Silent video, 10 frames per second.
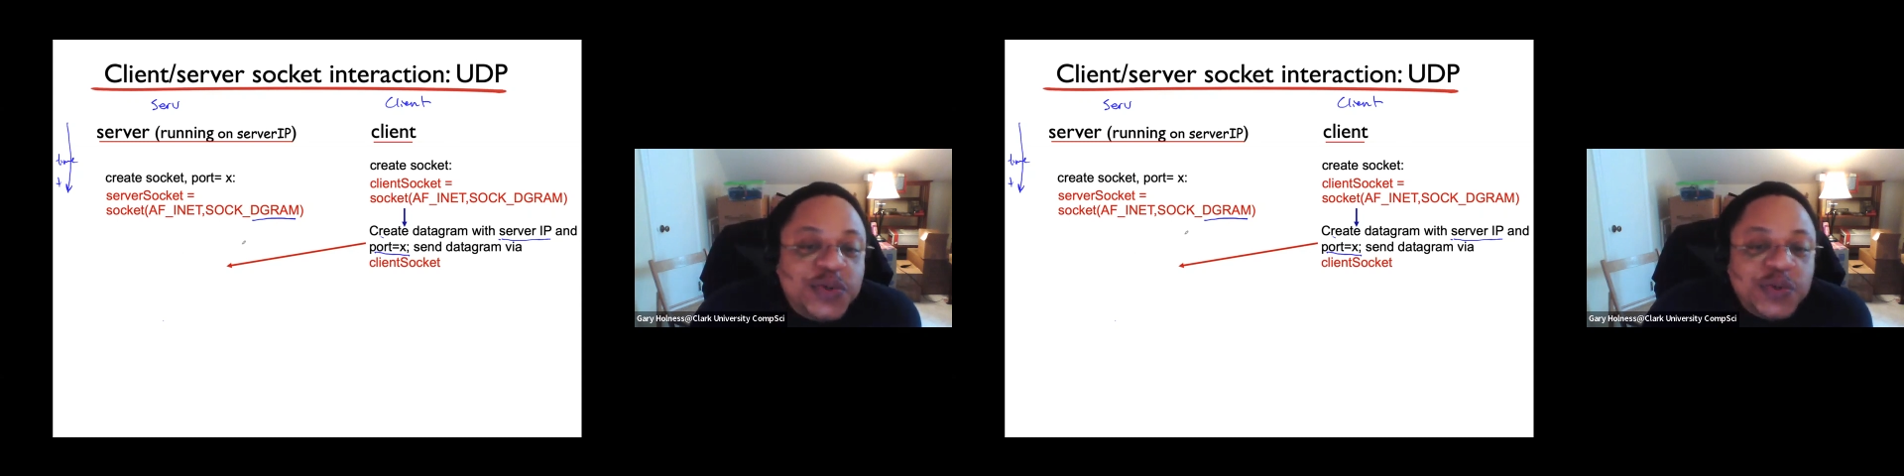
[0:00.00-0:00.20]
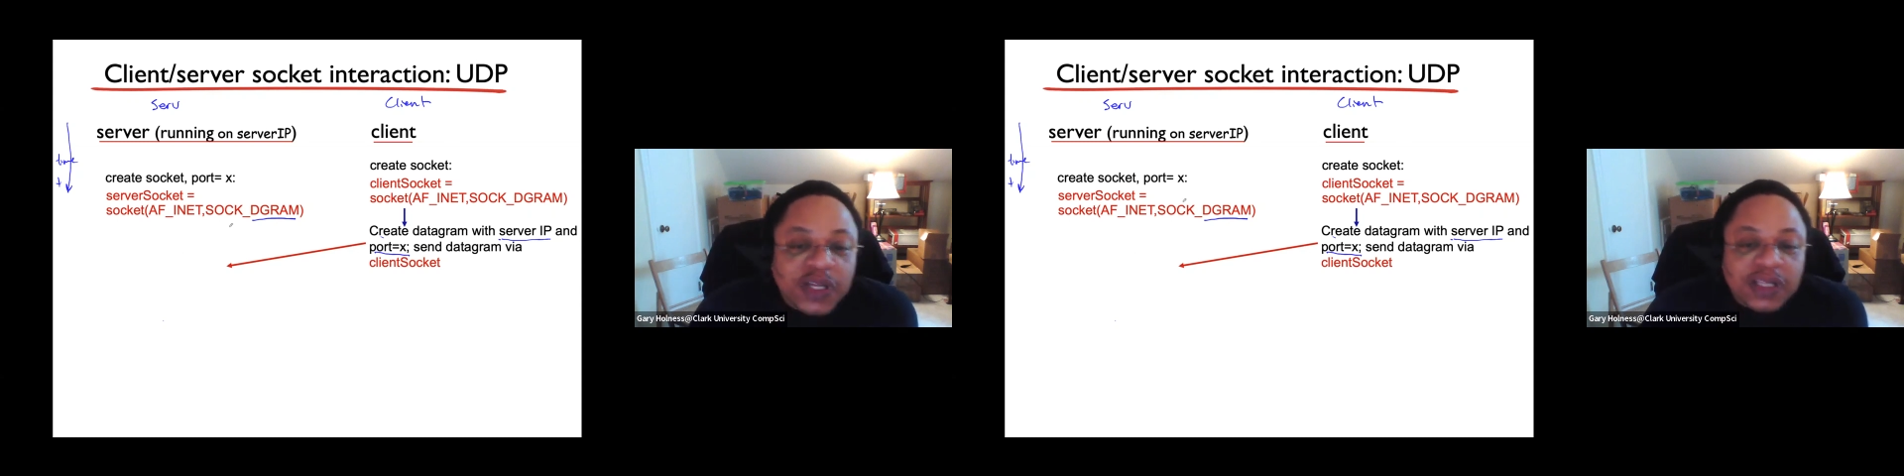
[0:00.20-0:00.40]

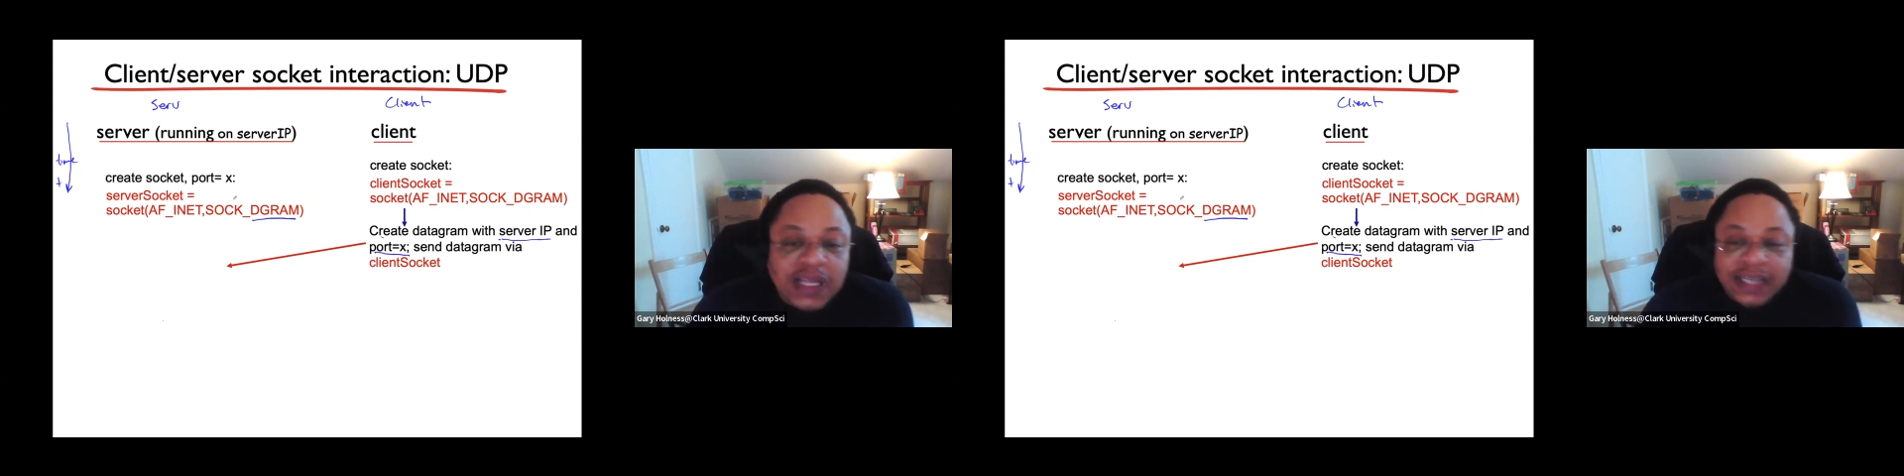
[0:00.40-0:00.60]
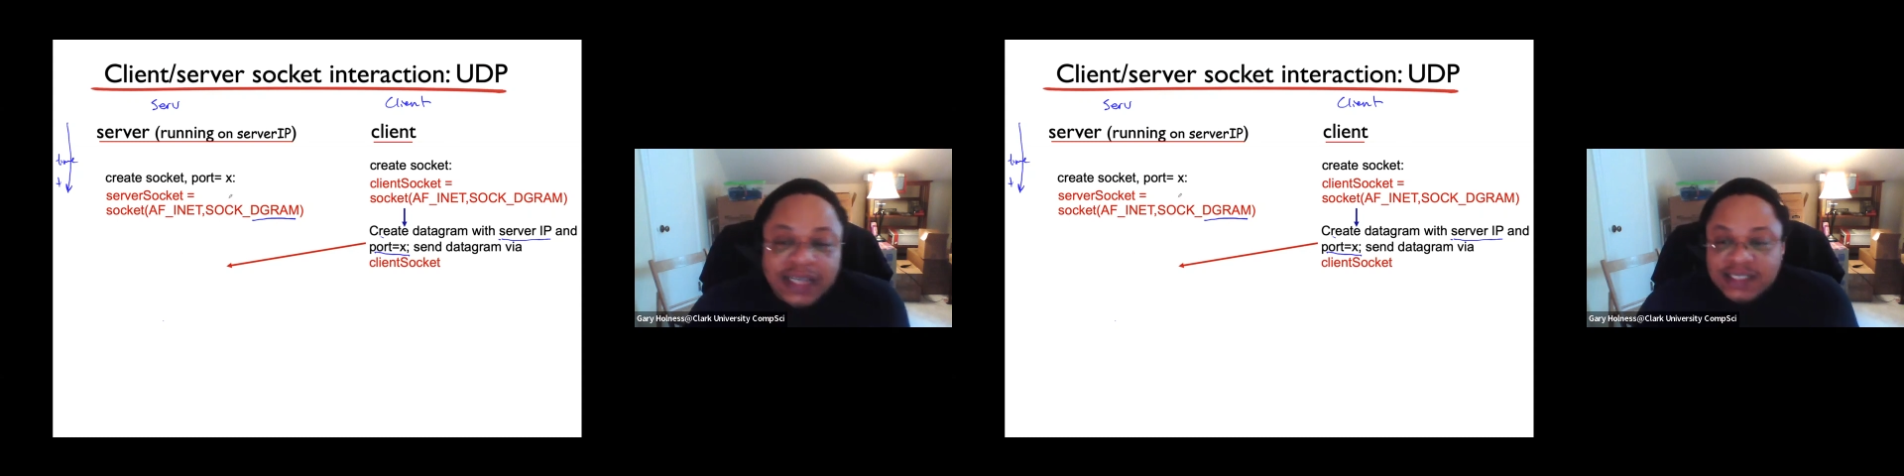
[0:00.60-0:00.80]
to the
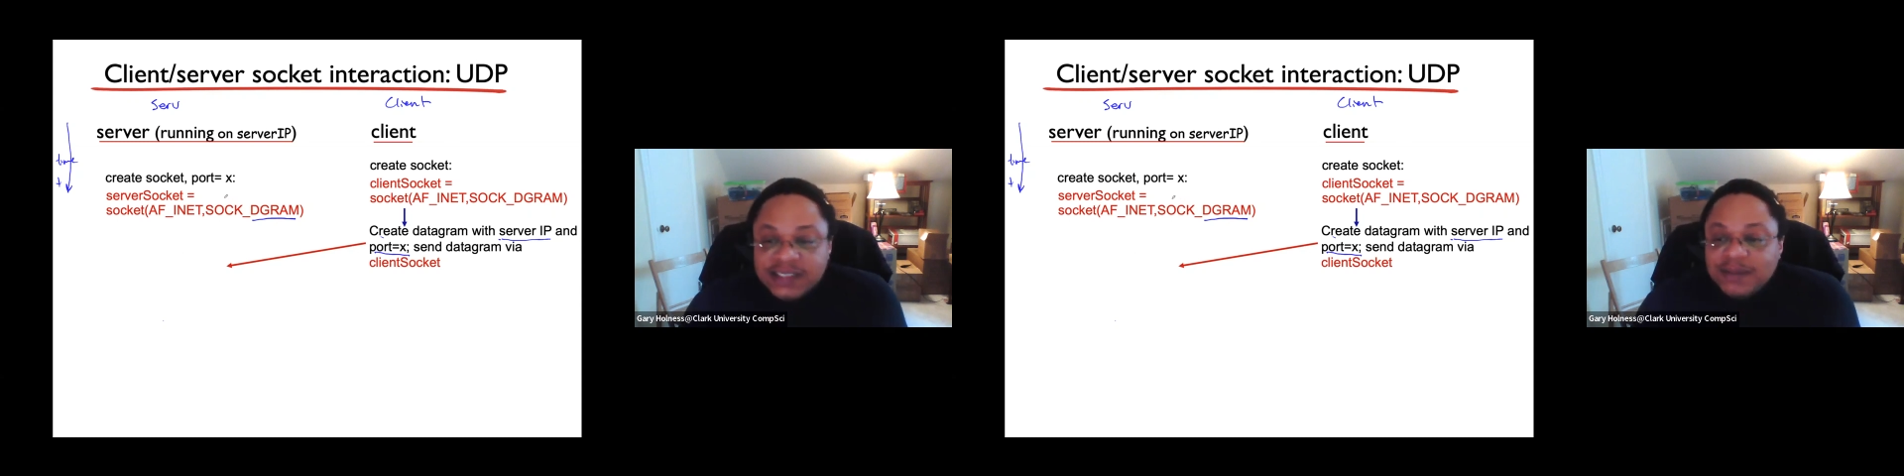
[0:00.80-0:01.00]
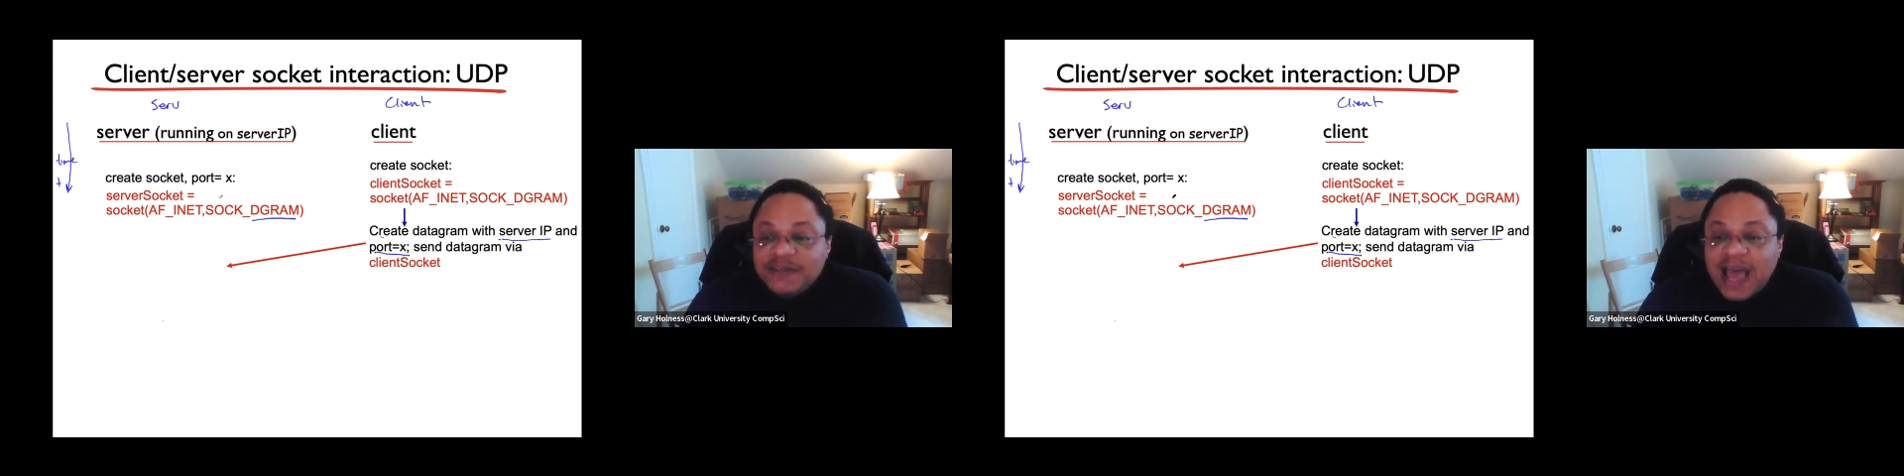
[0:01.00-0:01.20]
client in
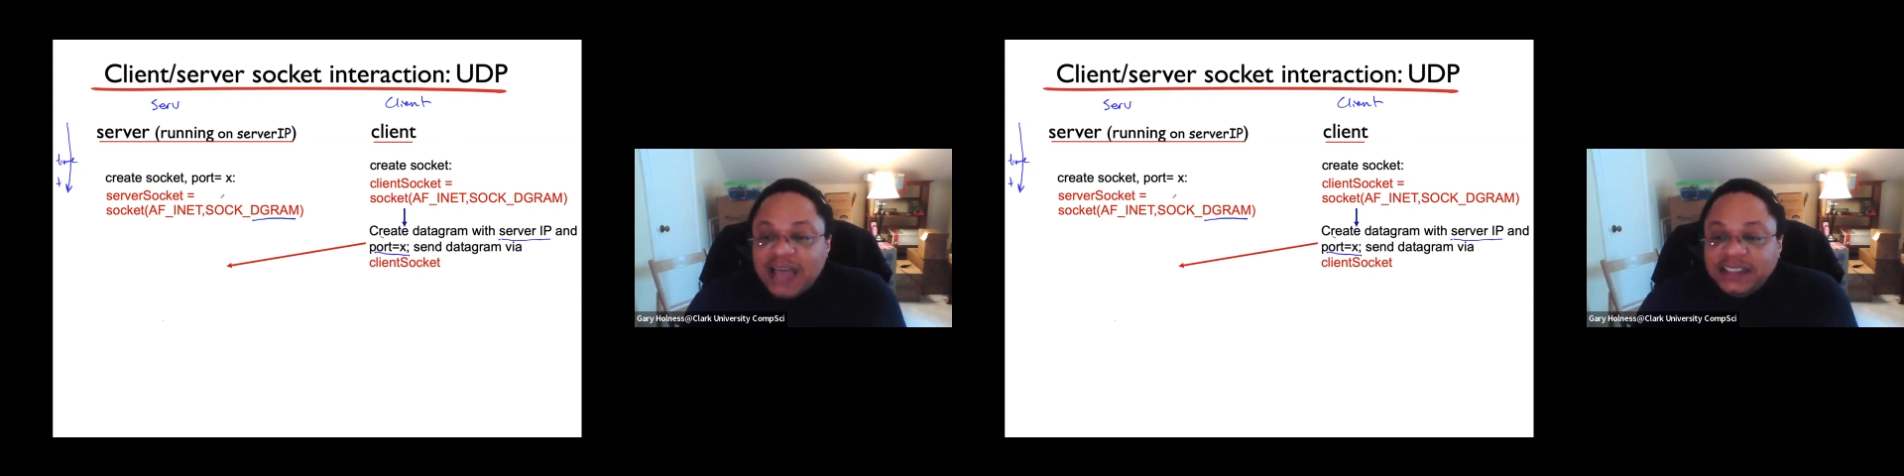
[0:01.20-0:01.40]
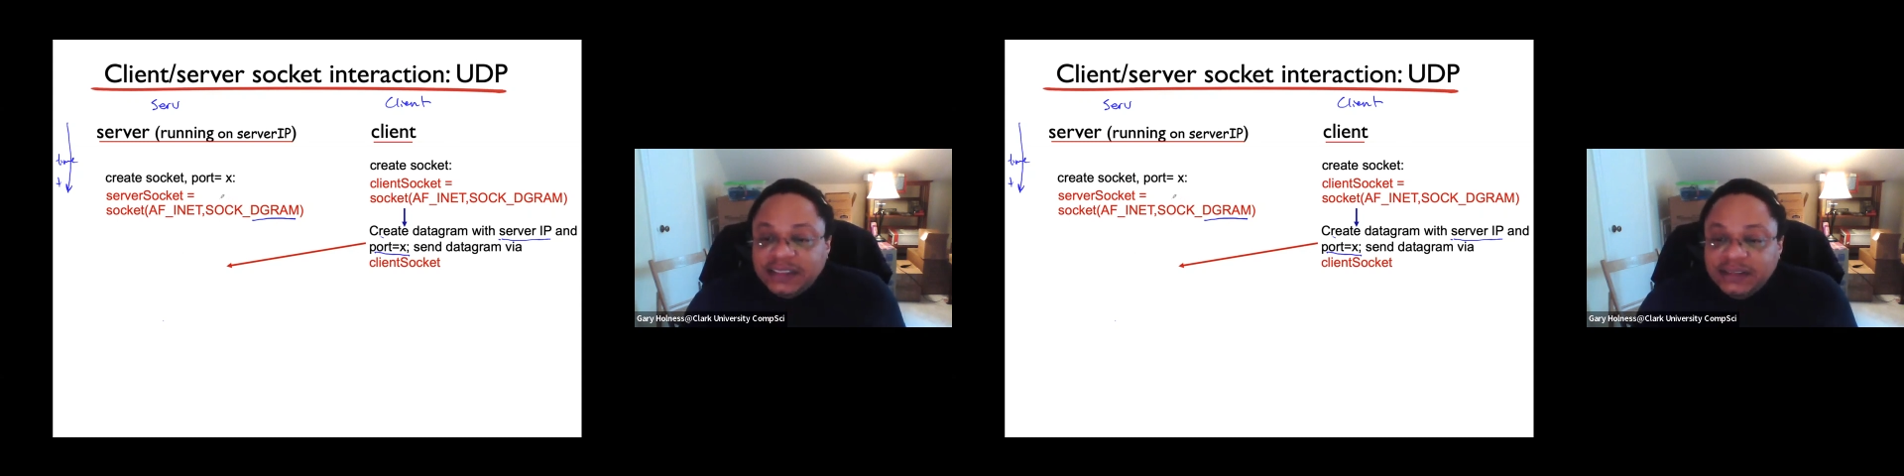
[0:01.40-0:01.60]
some
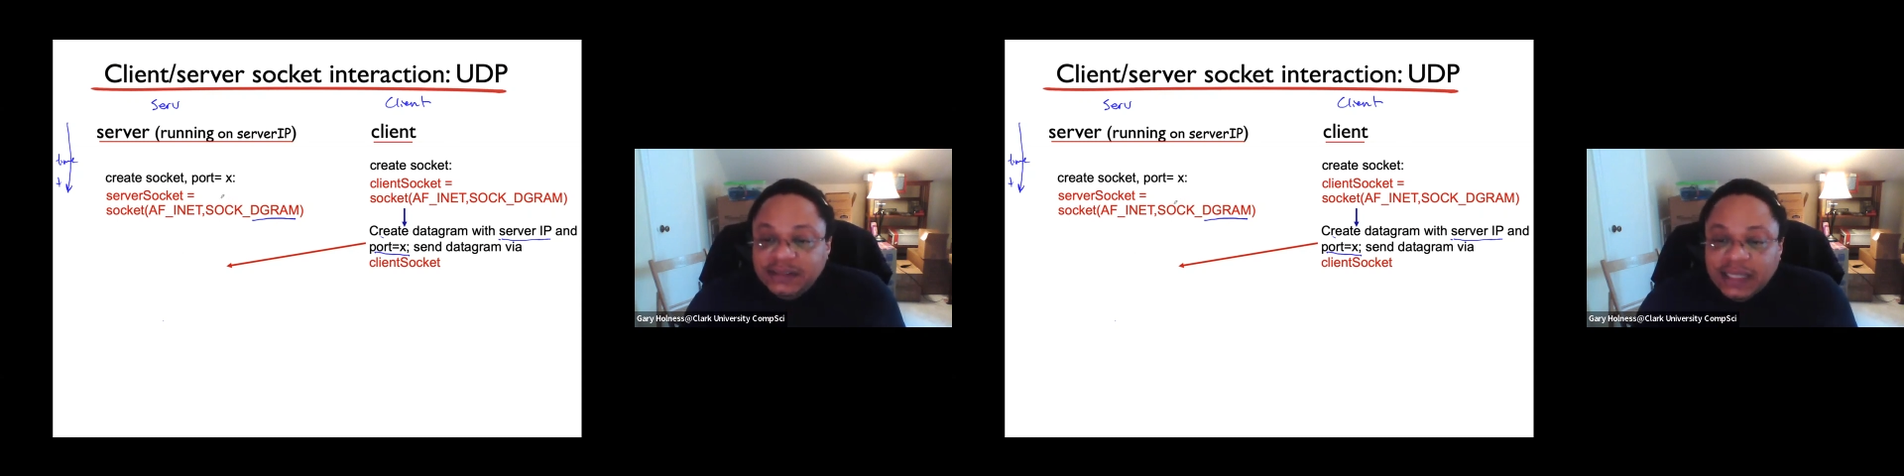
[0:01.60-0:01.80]
fashion.